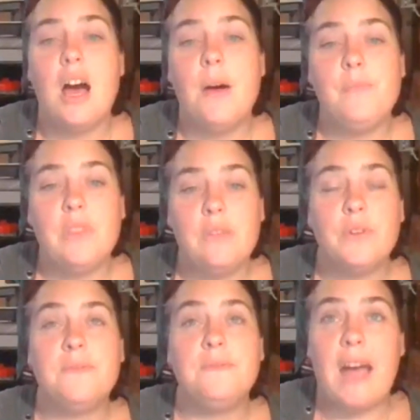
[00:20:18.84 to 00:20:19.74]

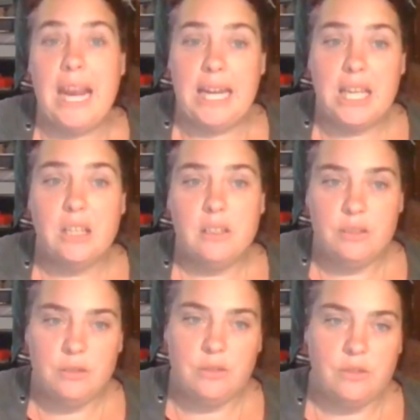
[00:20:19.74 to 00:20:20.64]
For fighting,
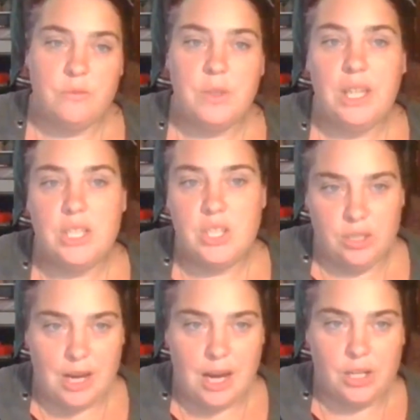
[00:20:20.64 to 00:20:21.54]
you really
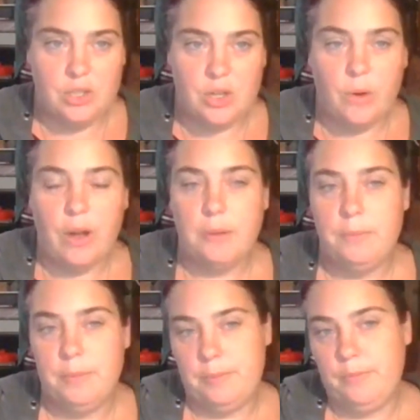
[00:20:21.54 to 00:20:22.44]
just kind of show
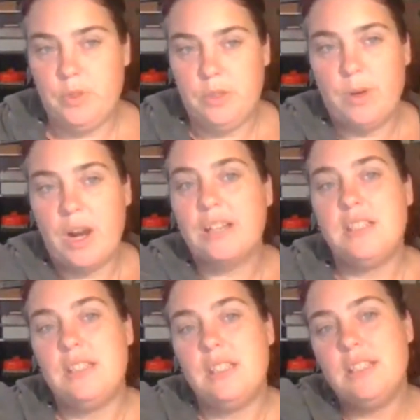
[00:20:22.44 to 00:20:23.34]
up to
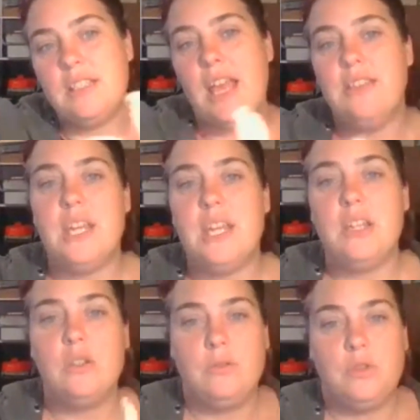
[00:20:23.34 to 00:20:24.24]
practices and
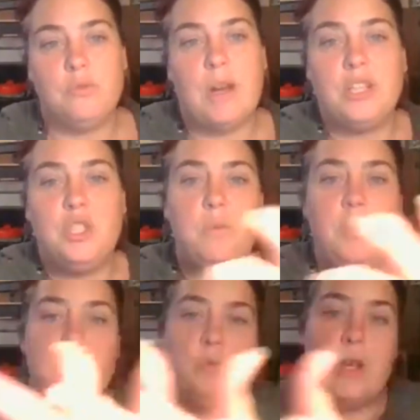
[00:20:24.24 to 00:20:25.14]
they direct you
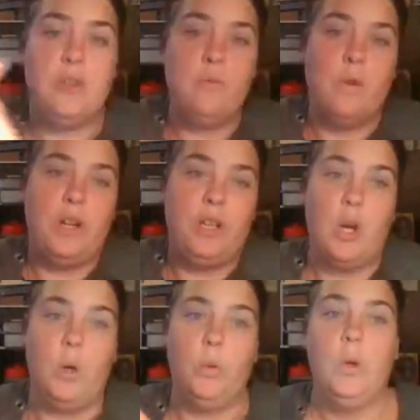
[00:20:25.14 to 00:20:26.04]
which way you want to go.